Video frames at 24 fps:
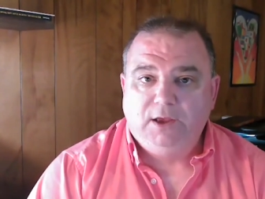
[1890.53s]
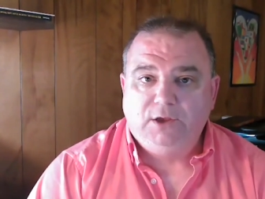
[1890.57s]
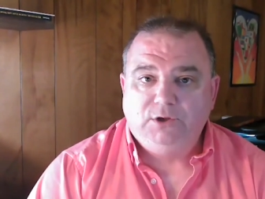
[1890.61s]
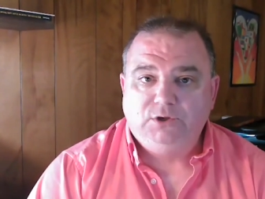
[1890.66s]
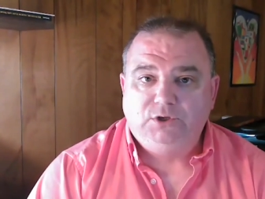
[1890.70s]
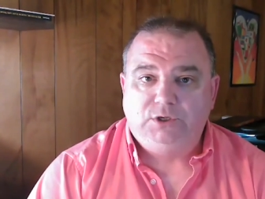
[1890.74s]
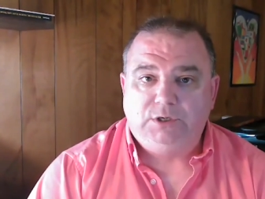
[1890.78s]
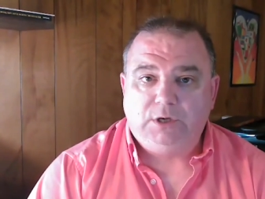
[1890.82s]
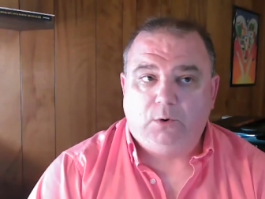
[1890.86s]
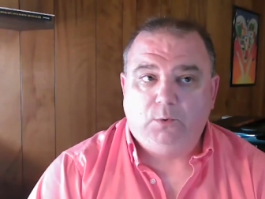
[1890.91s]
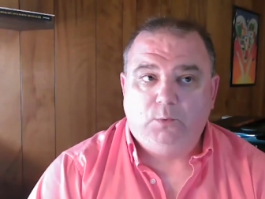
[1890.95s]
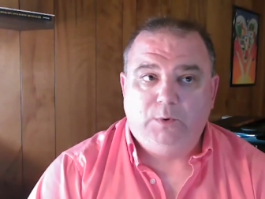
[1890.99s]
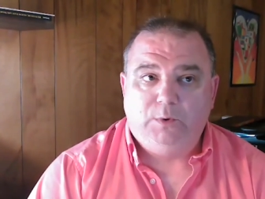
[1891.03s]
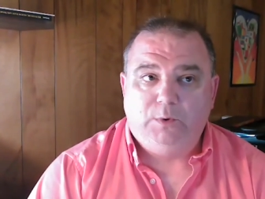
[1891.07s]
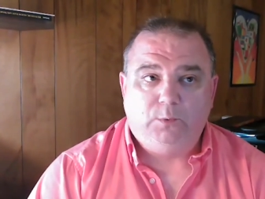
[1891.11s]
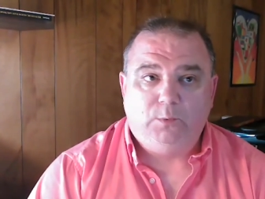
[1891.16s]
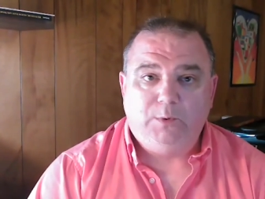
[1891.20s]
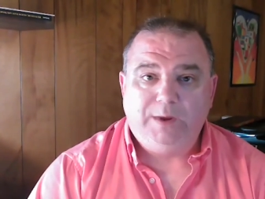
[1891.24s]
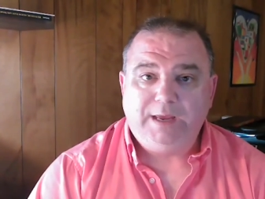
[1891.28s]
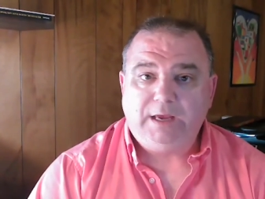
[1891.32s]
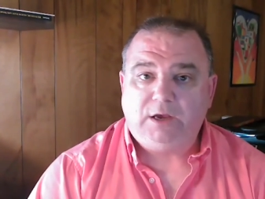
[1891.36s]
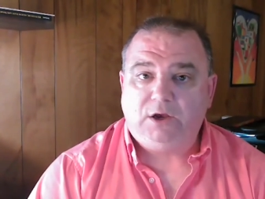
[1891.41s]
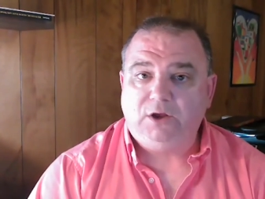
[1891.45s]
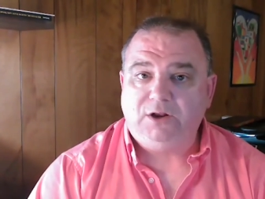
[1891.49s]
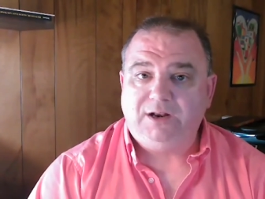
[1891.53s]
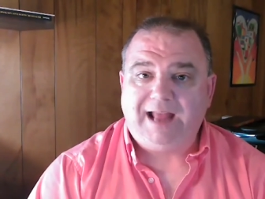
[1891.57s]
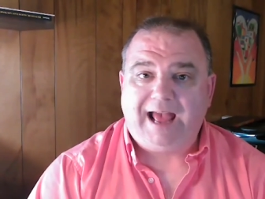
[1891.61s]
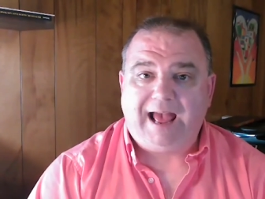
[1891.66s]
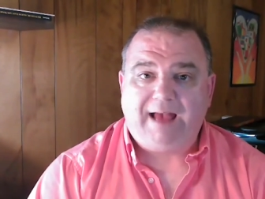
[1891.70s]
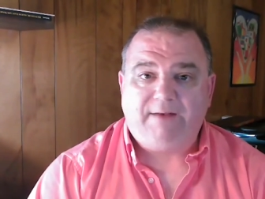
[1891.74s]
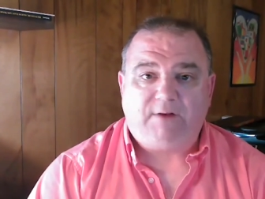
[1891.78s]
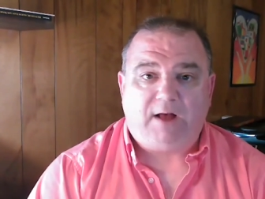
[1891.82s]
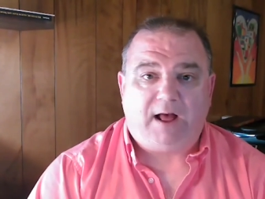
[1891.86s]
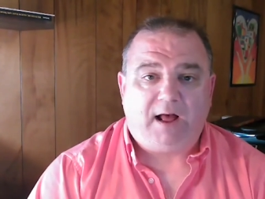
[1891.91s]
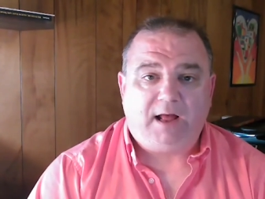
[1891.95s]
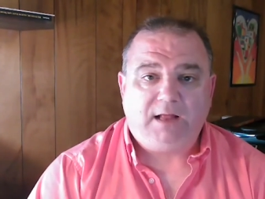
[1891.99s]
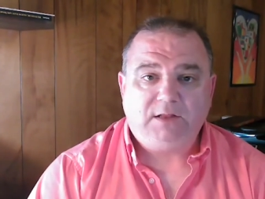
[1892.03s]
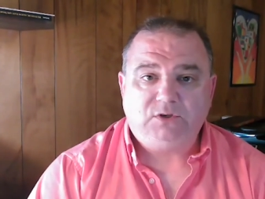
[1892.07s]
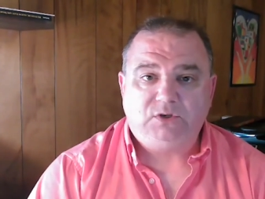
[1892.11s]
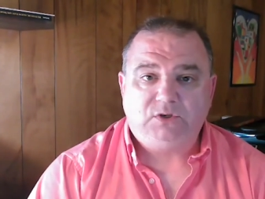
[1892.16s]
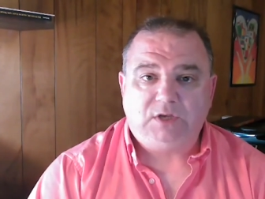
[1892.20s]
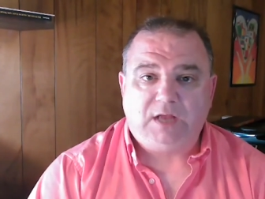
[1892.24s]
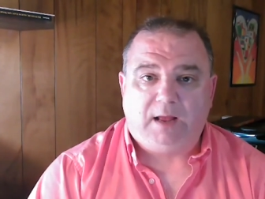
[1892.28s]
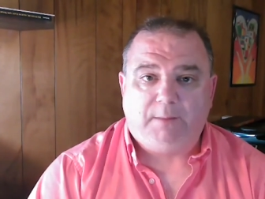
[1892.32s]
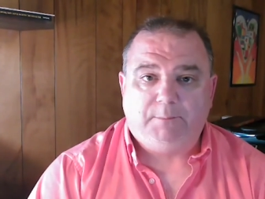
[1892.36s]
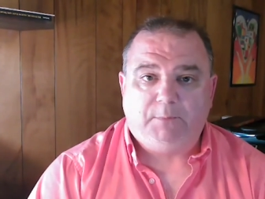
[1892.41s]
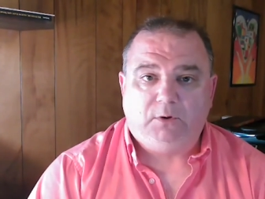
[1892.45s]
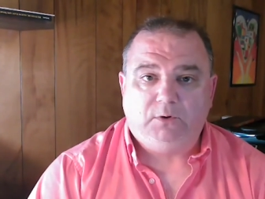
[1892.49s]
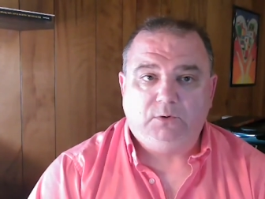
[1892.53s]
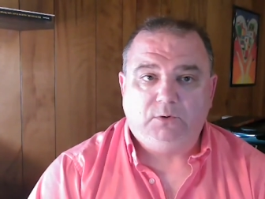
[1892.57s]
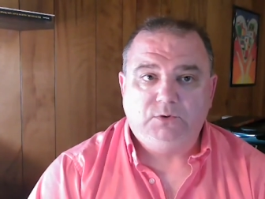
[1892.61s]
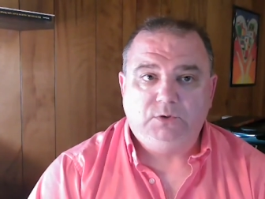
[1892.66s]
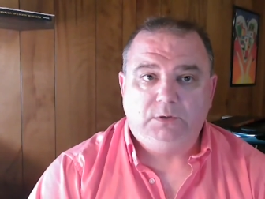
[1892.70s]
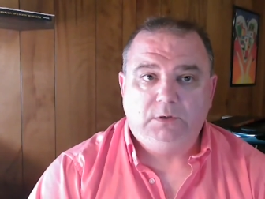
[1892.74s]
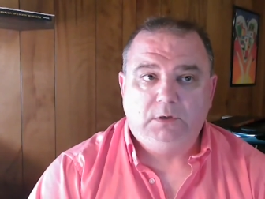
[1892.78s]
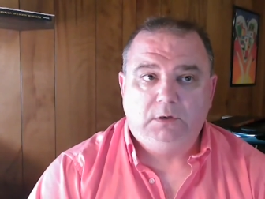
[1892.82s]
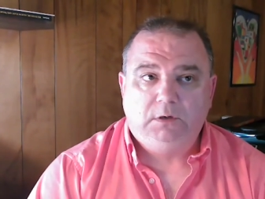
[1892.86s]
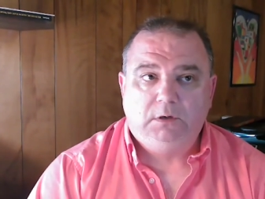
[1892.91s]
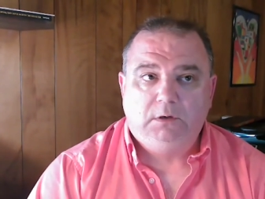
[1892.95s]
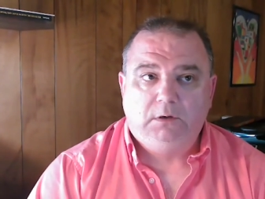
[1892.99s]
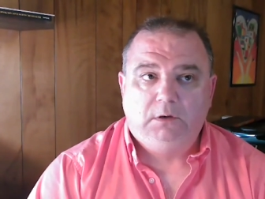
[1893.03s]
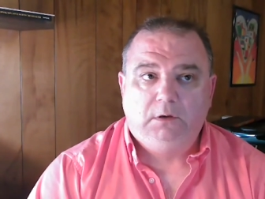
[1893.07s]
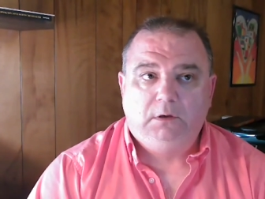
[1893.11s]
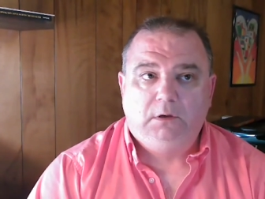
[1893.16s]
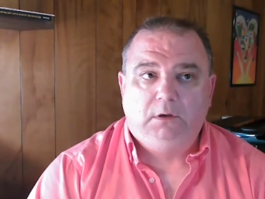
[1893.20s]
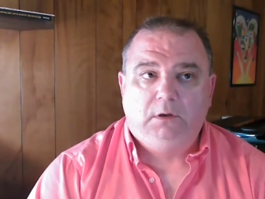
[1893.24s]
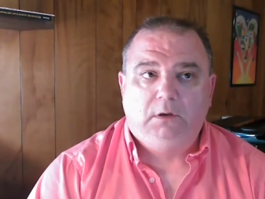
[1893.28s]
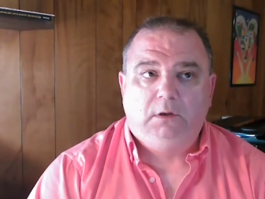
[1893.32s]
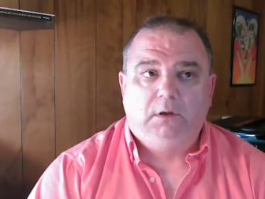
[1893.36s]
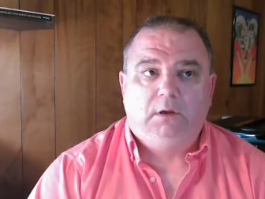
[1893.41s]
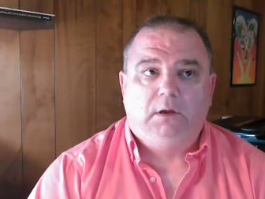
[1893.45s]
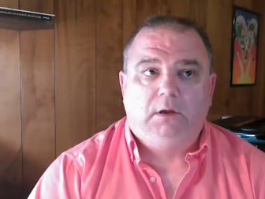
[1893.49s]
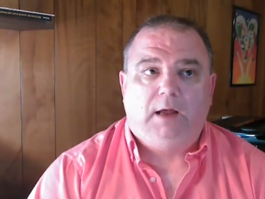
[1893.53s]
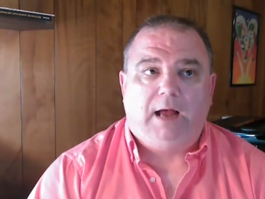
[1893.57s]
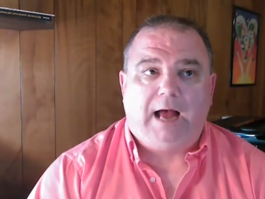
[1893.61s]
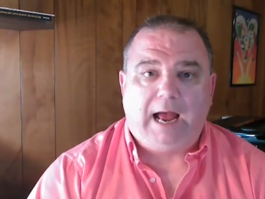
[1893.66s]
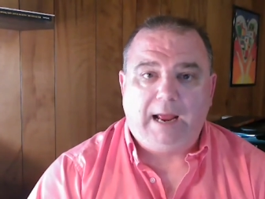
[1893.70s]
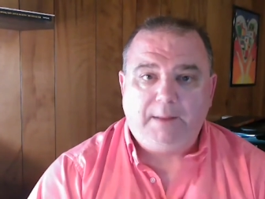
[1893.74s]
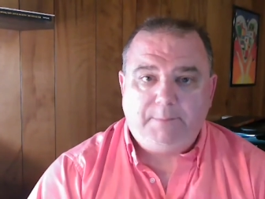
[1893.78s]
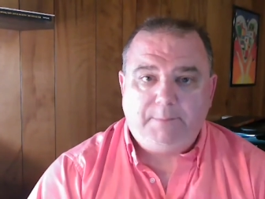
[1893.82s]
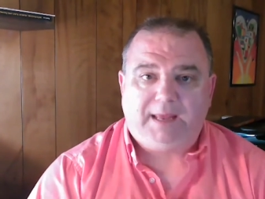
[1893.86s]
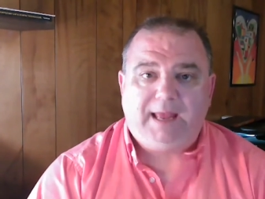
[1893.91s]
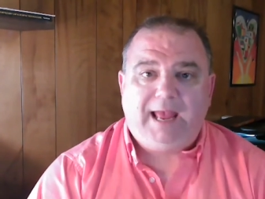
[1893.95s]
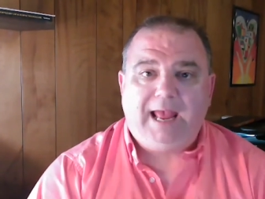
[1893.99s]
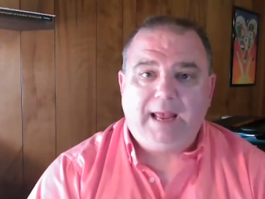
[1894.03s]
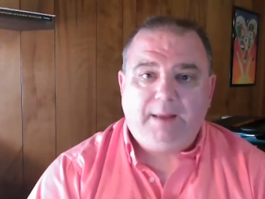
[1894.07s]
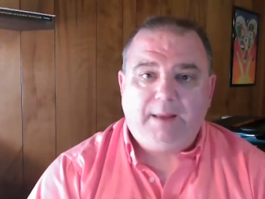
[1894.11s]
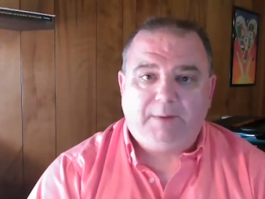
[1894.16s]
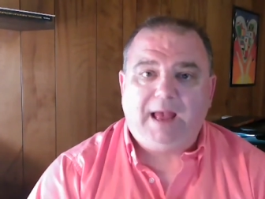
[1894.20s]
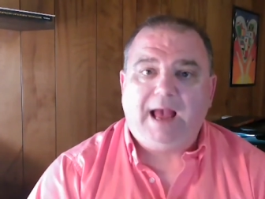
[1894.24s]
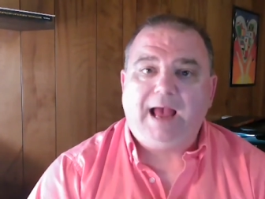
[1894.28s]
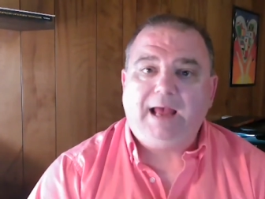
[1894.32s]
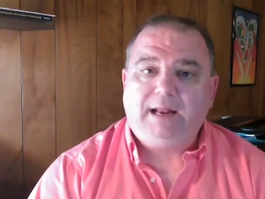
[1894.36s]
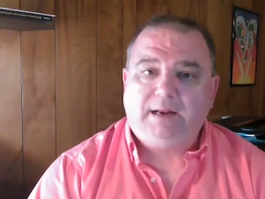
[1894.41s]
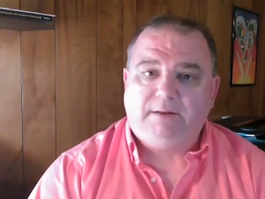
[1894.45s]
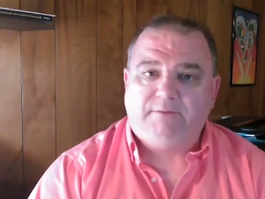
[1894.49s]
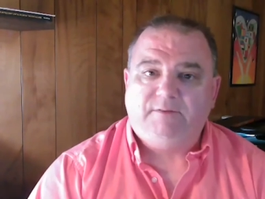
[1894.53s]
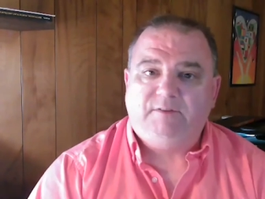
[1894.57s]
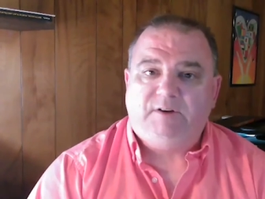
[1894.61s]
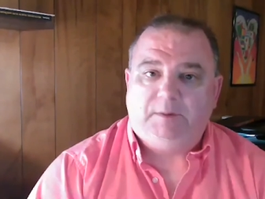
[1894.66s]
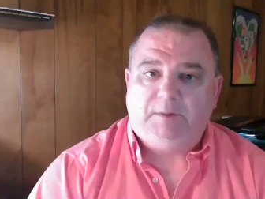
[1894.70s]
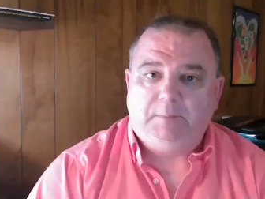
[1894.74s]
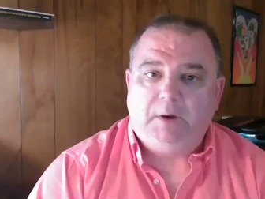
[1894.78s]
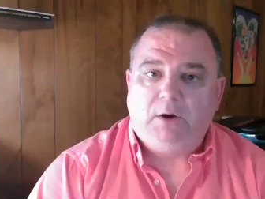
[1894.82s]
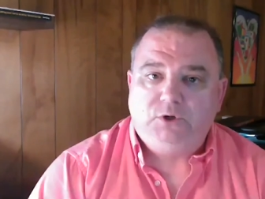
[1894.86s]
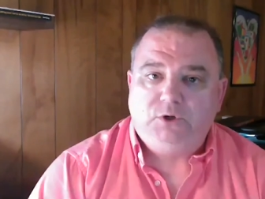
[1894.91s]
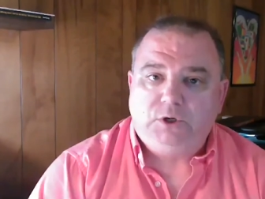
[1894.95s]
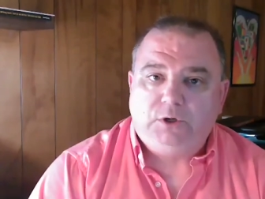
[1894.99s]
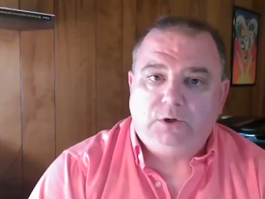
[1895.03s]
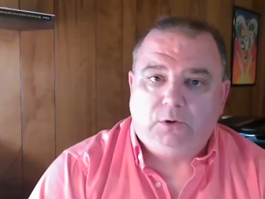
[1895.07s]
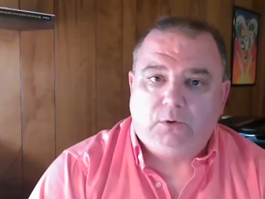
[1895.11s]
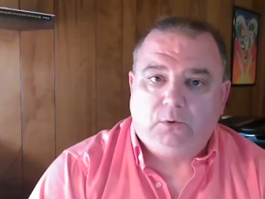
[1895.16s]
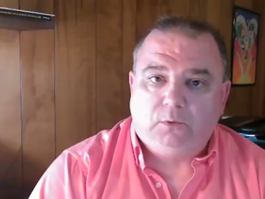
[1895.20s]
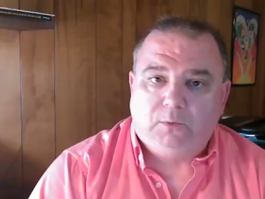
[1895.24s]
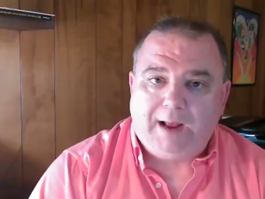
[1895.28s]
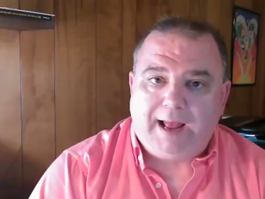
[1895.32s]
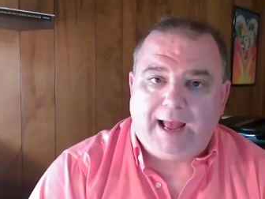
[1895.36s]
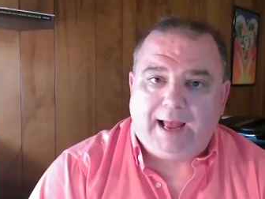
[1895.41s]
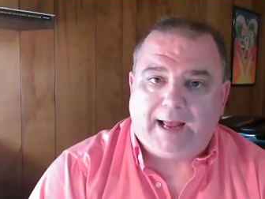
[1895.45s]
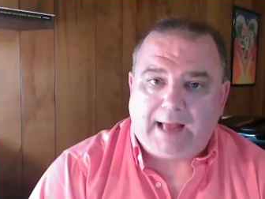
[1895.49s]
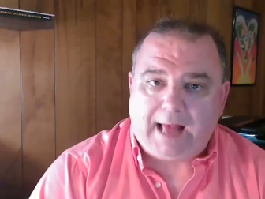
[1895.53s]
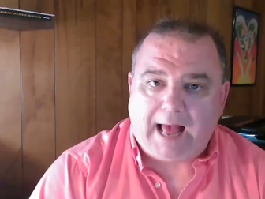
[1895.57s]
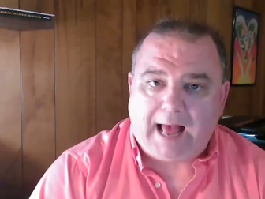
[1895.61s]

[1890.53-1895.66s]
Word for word: So when we couldn't have ensembles, I became kind of an emotional wreck.